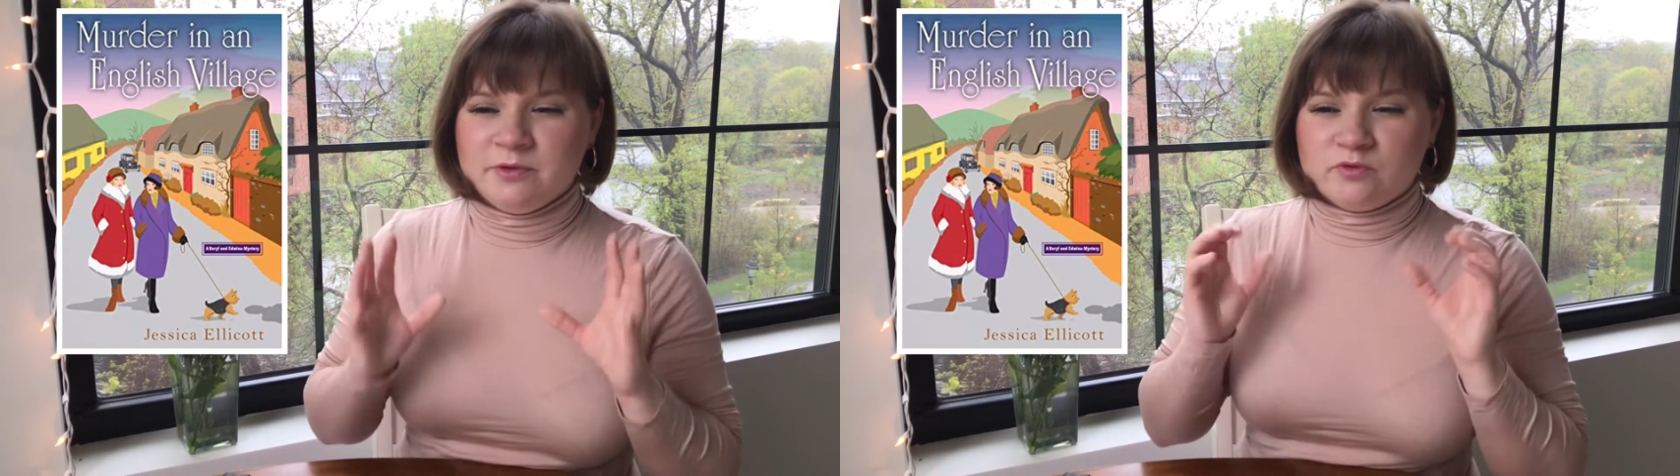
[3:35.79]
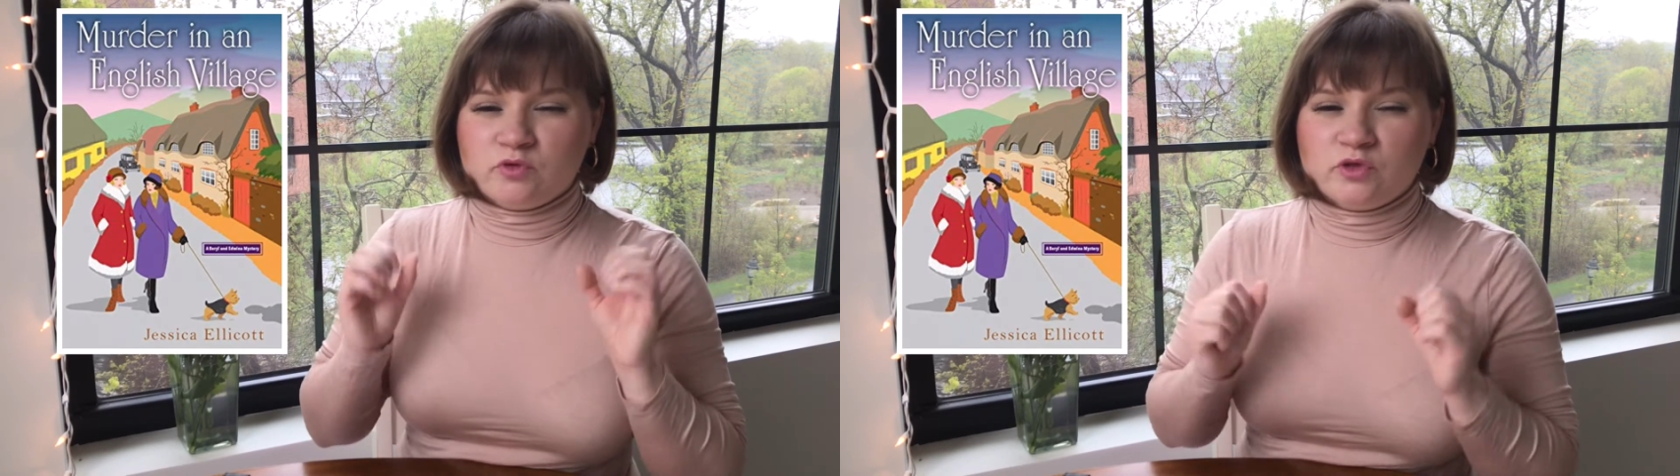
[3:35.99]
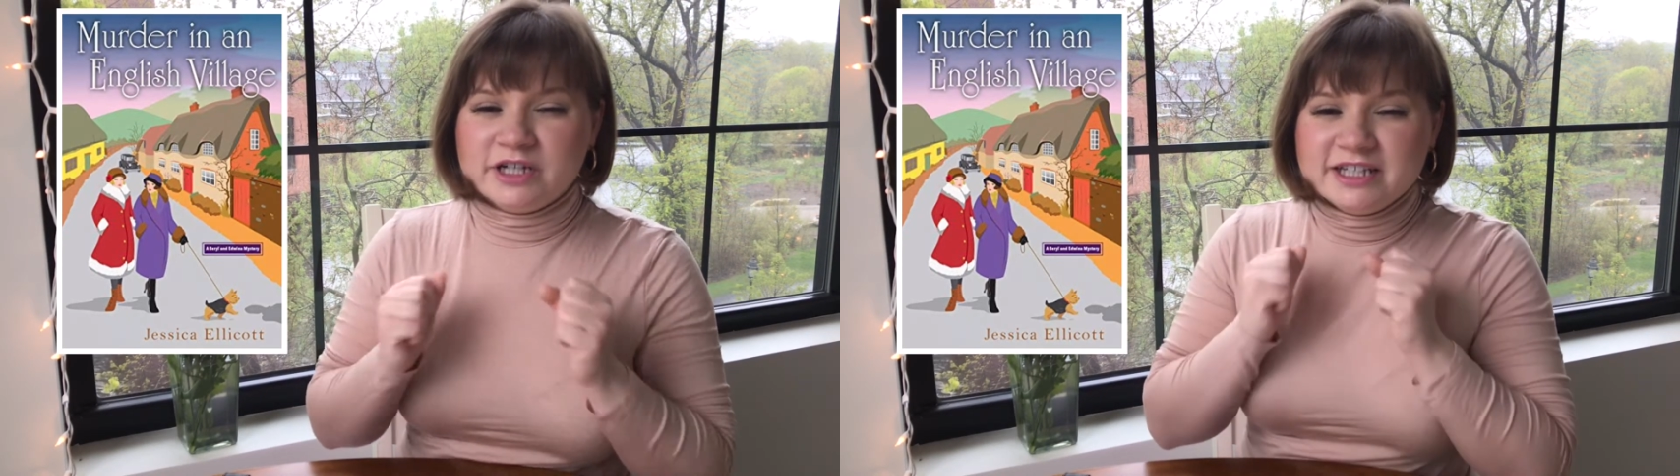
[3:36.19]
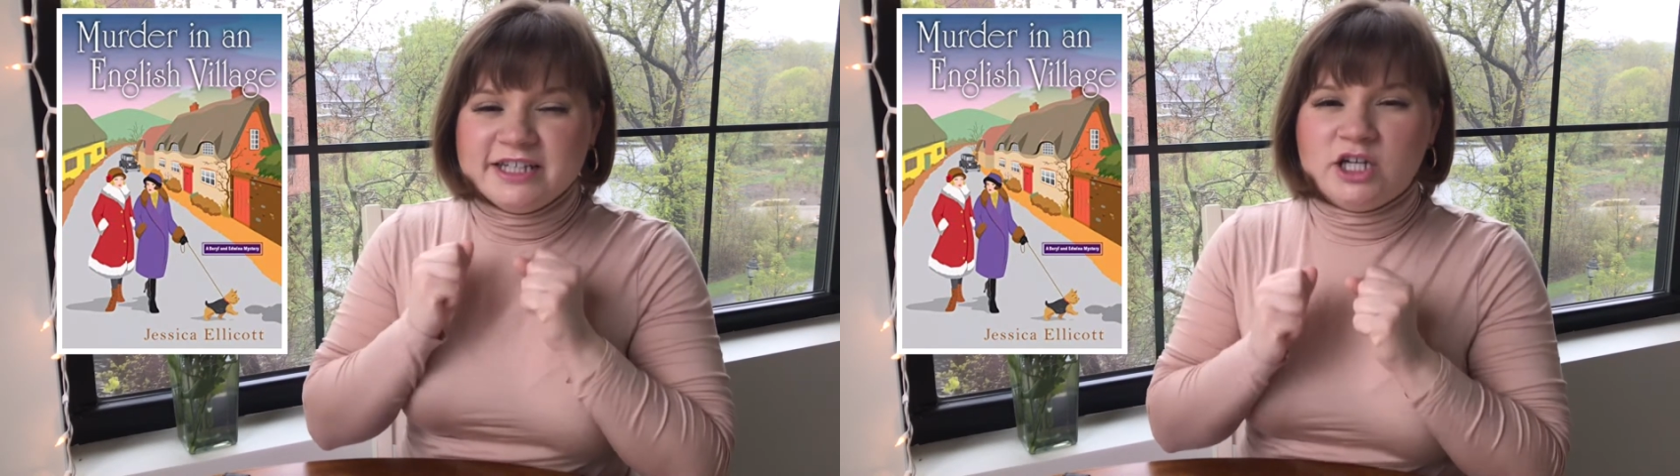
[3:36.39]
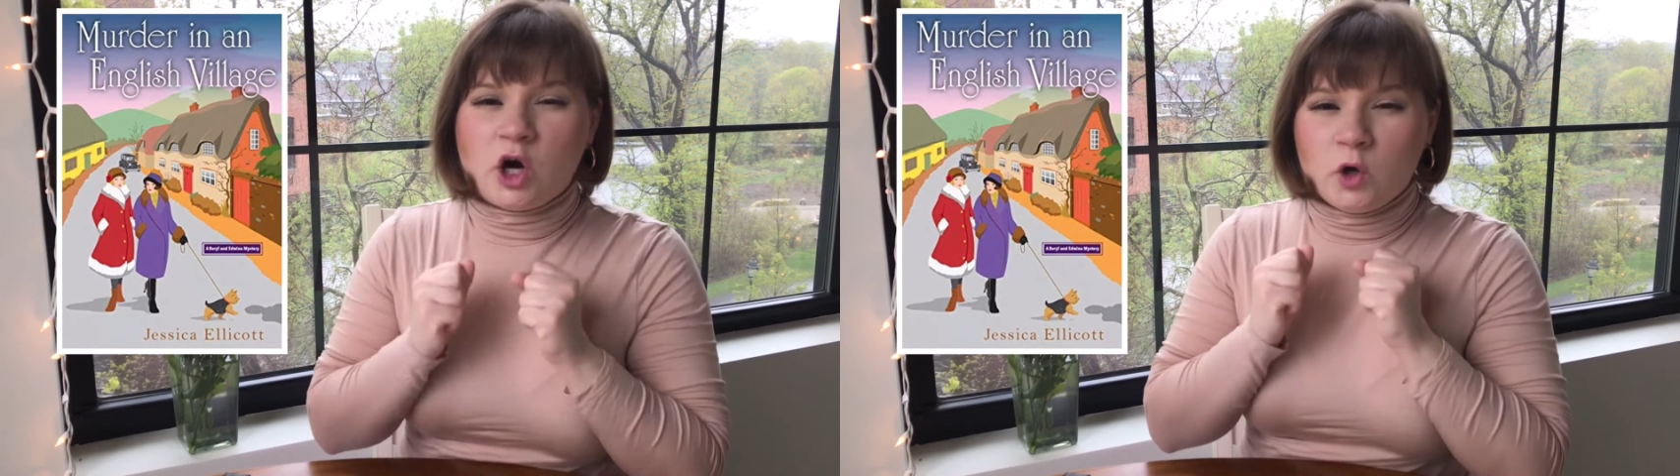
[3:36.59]
of really
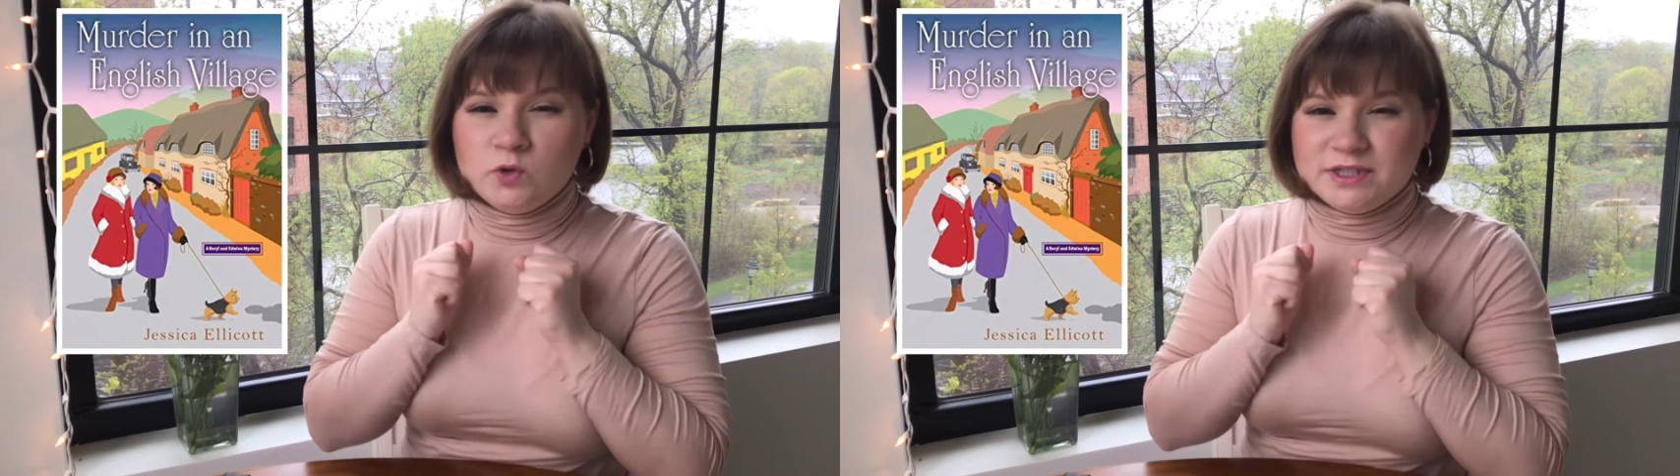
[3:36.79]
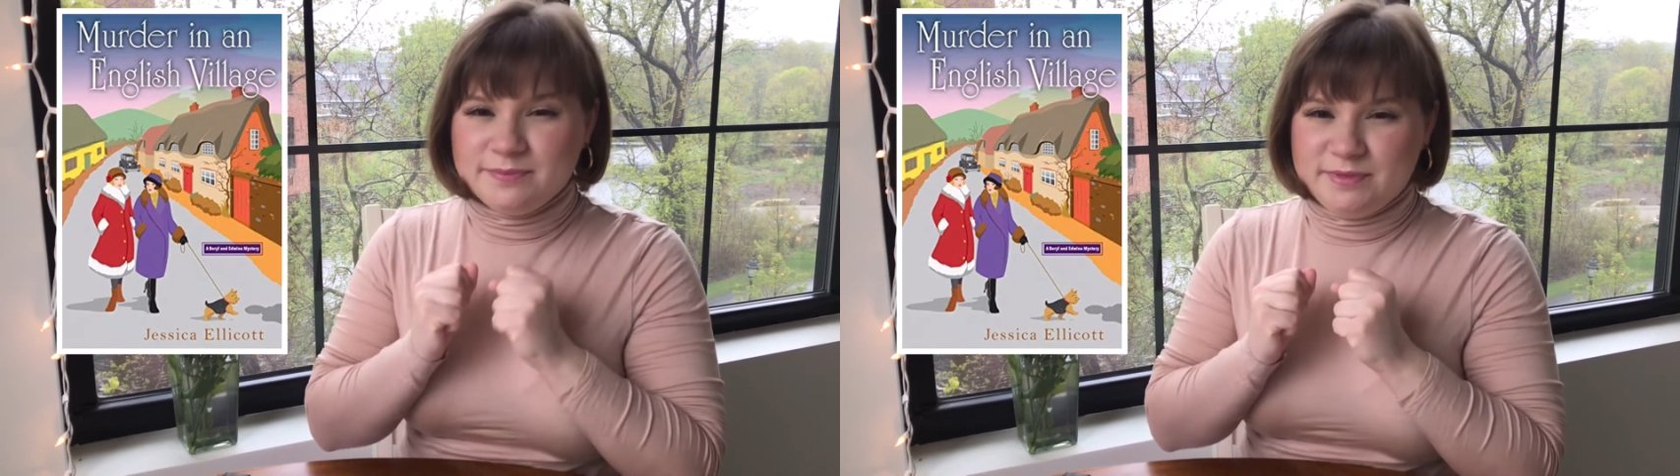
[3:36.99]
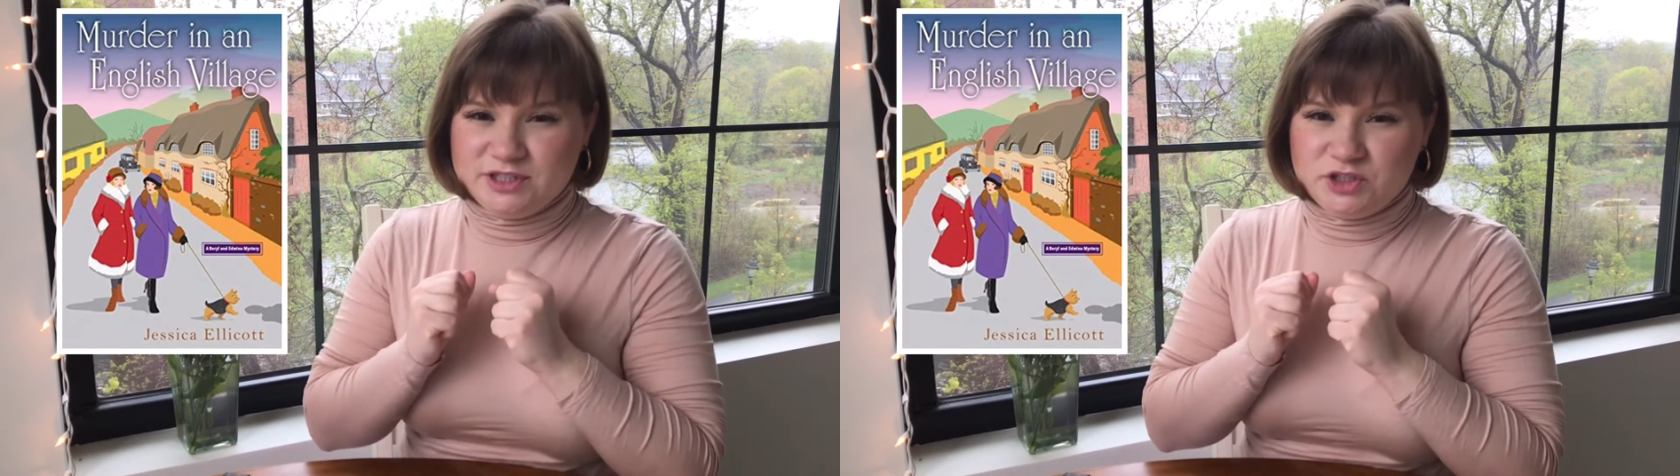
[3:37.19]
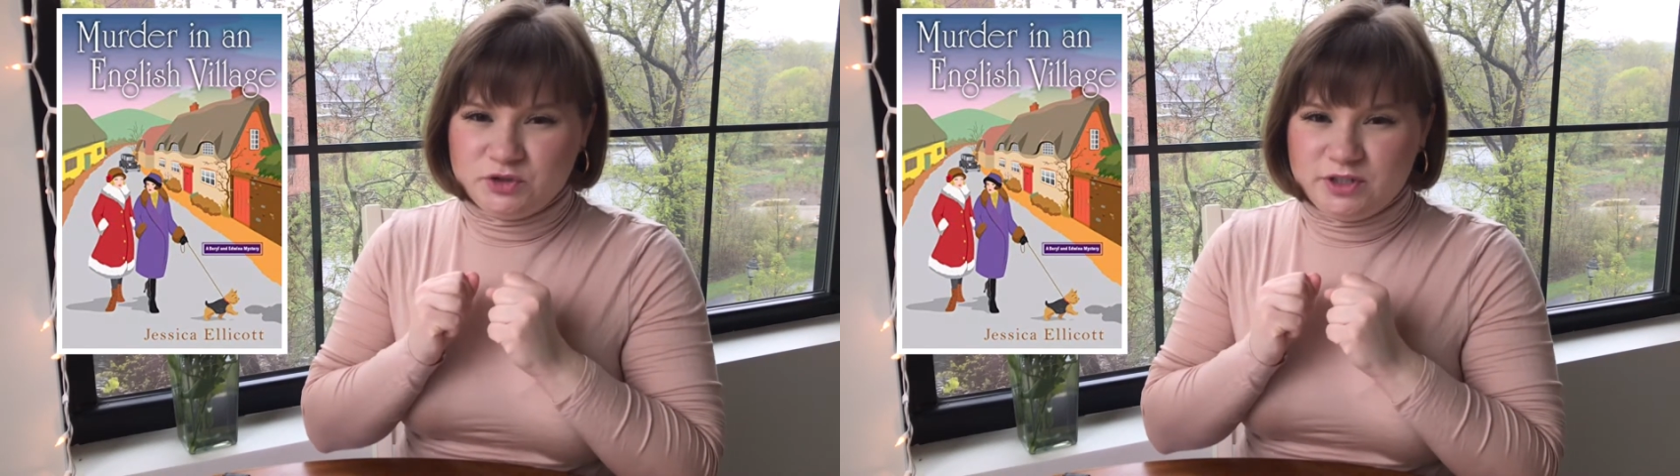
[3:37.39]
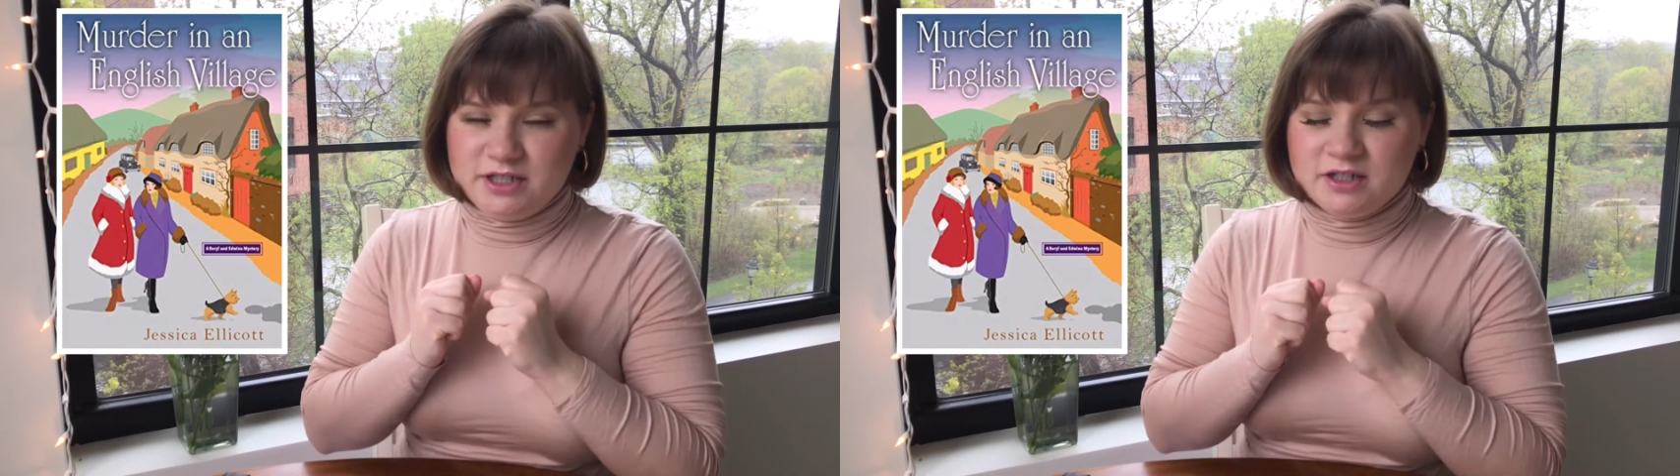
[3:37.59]
cozy
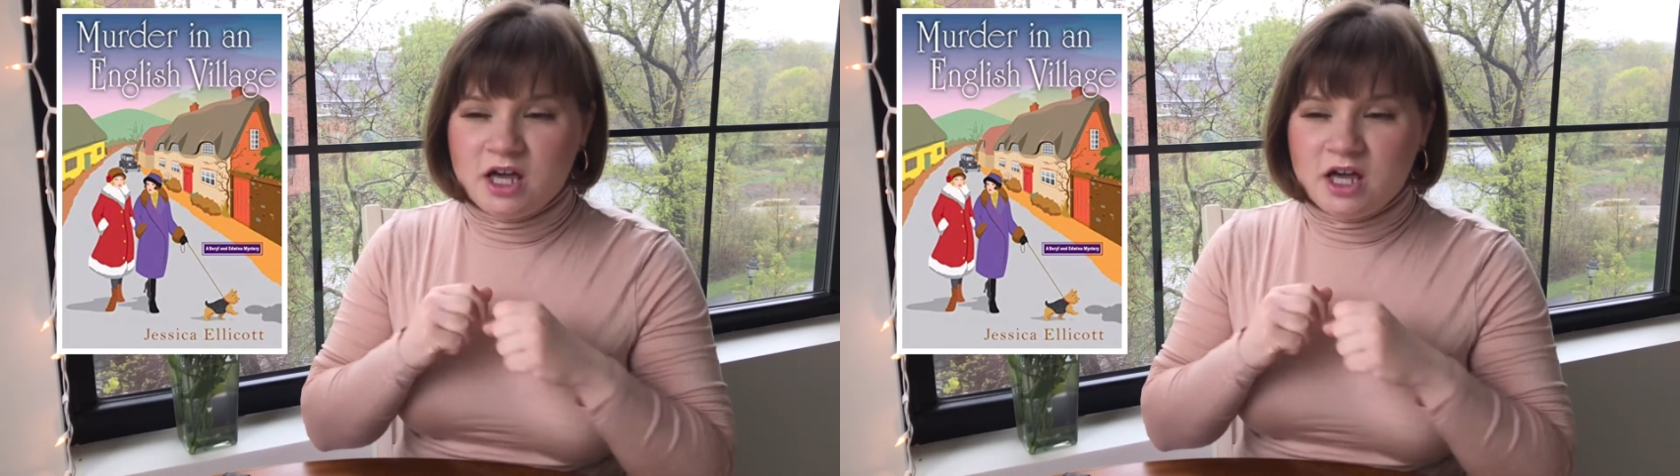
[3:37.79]
mystery.